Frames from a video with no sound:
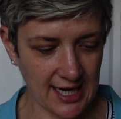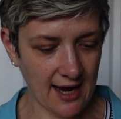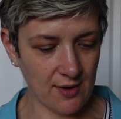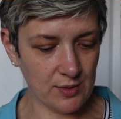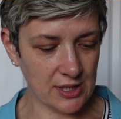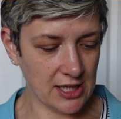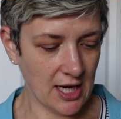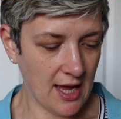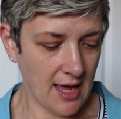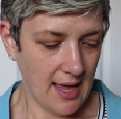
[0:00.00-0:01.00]
out.
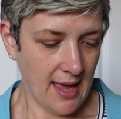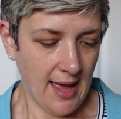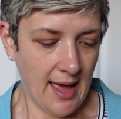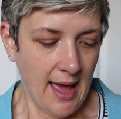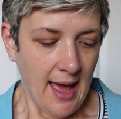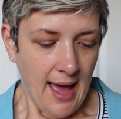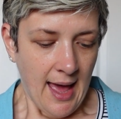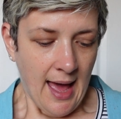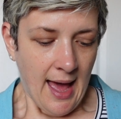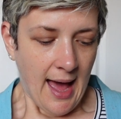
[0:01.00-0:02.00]

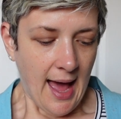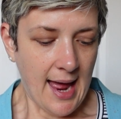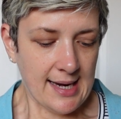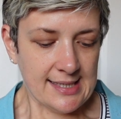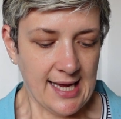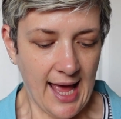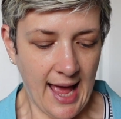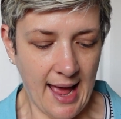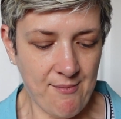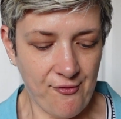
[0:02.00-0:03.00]
And
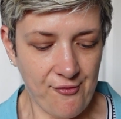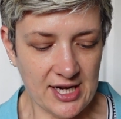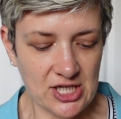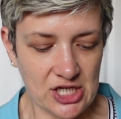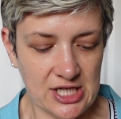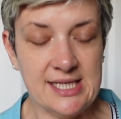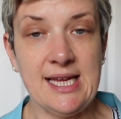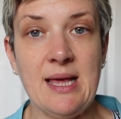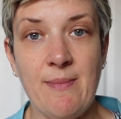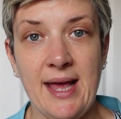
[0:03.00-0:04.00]
I'm French
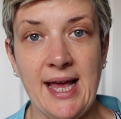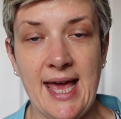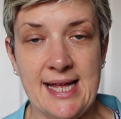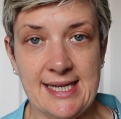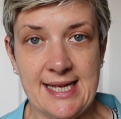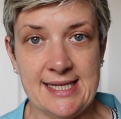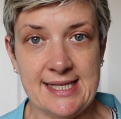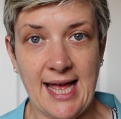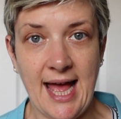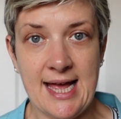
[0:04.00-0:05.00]
seaming it
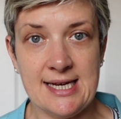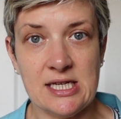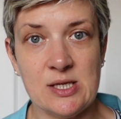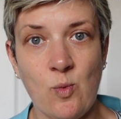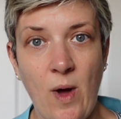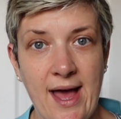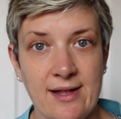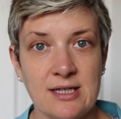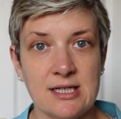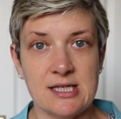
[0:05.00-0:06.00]
inside as
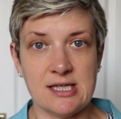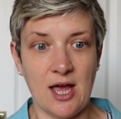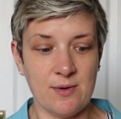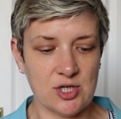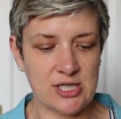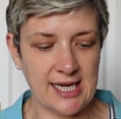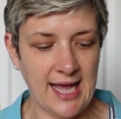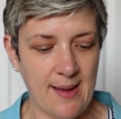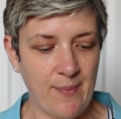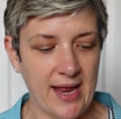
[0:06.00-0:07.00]
well, so just to
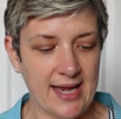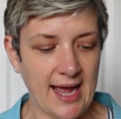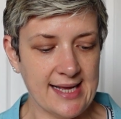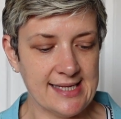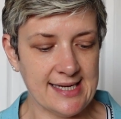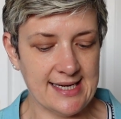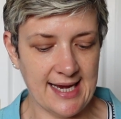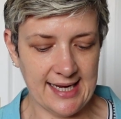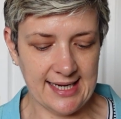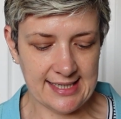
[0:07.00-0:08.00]
keep it nice and
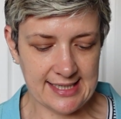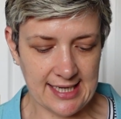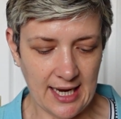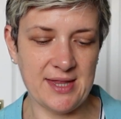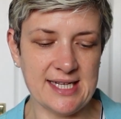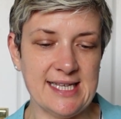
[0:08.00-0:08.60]
neat. This